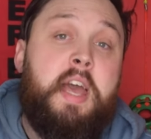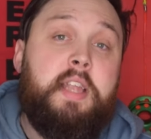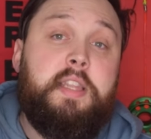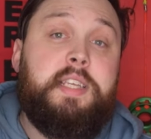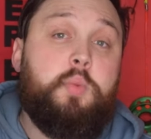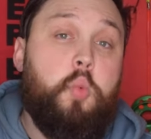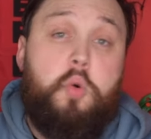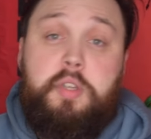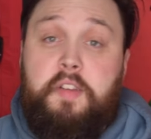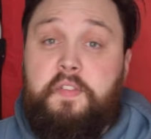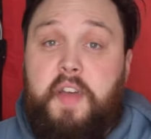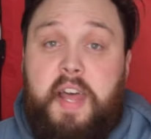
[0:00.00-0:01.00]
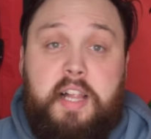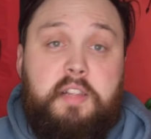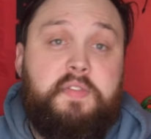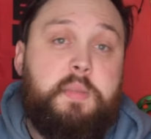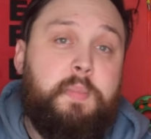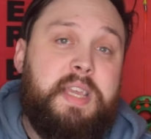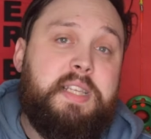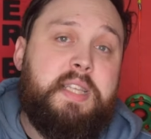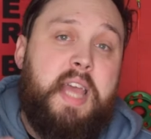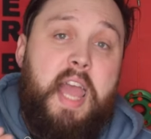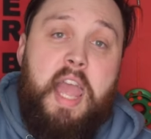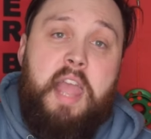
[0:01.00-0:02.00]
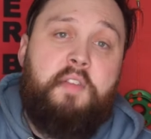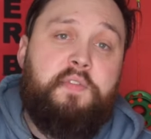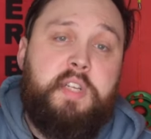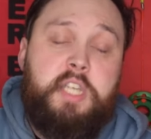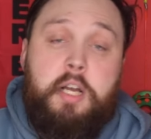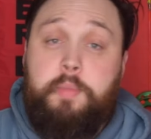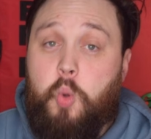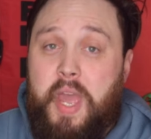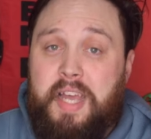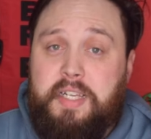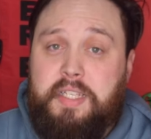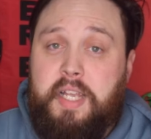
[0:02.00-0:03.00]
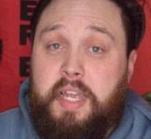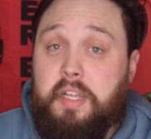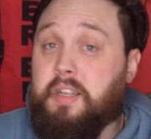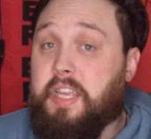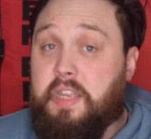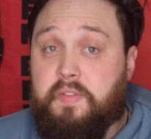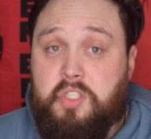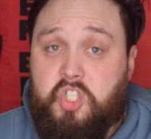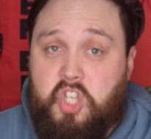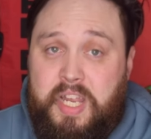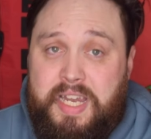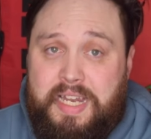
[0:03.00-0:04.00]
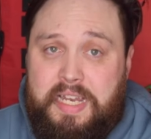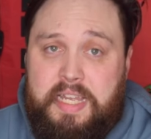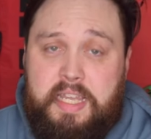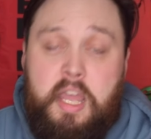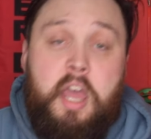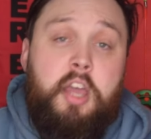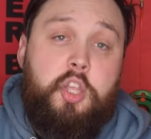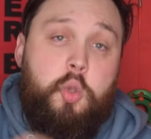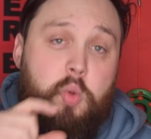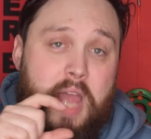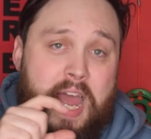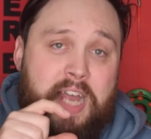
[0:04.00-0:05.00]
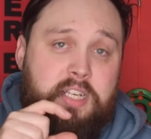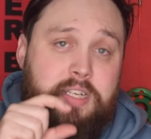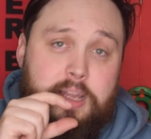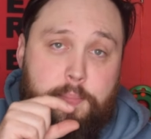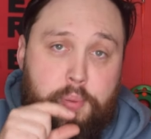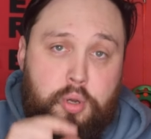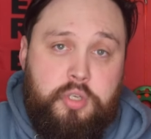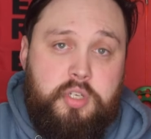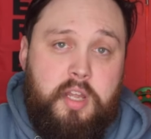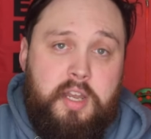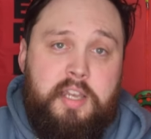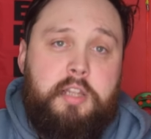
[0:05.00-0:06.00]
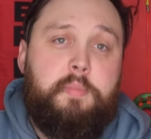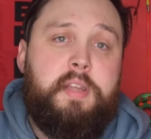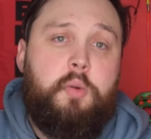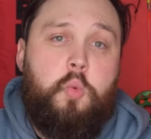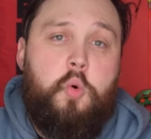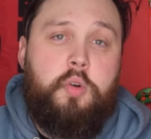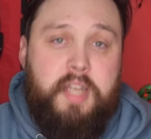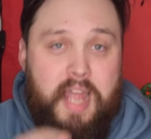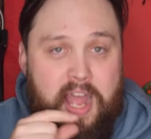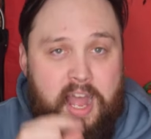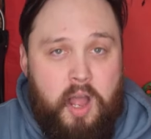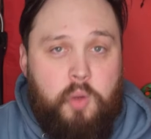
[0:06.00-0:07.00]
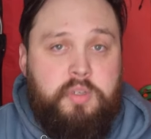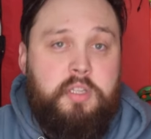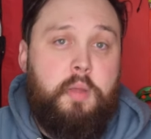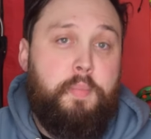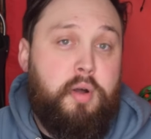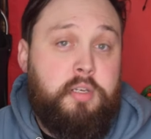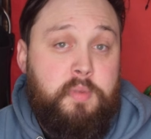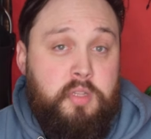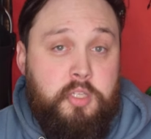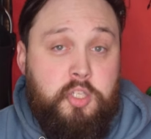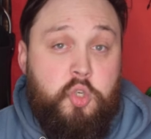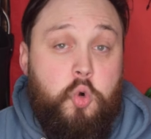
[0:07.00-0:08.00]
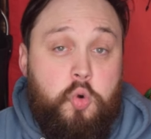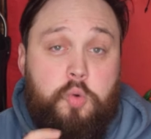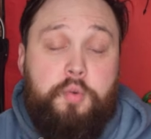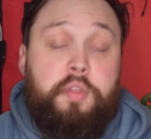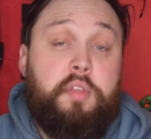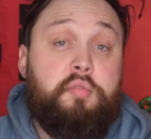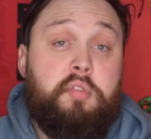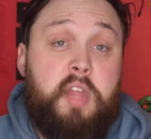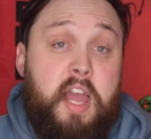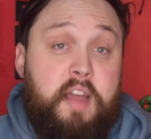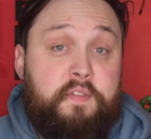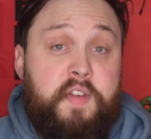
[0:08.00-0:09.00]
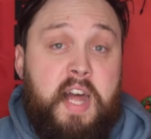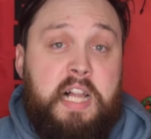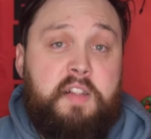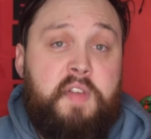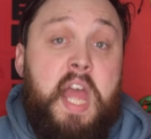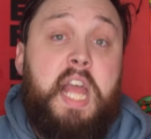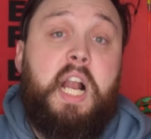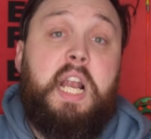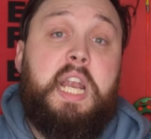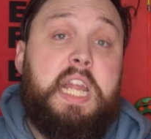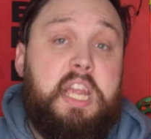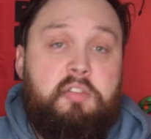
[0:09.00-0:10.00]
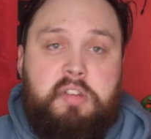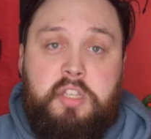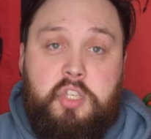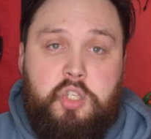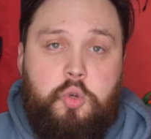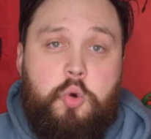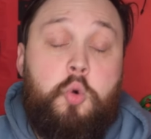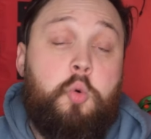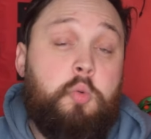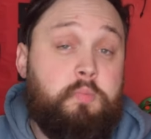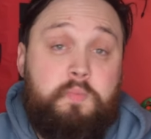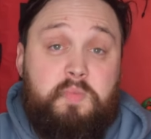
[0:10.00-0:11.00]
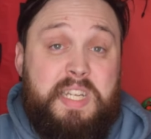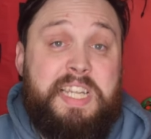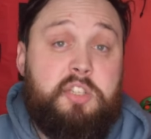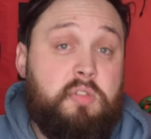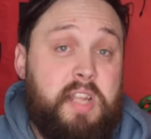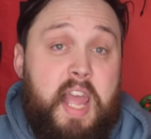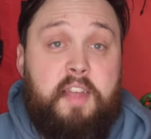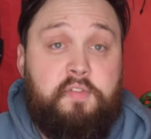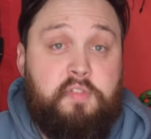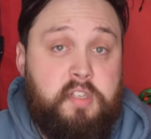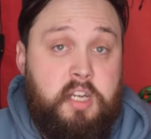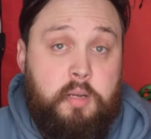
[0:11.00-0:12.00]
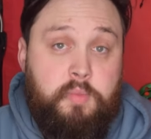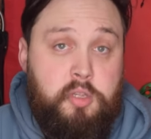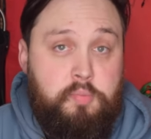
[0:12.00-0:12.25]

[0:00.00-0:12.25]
These water valves means that every time you exhale, even gently, you actually push a little bit of water out of the bottom of the snorkel through that valve, clearing the snorkel literally every time you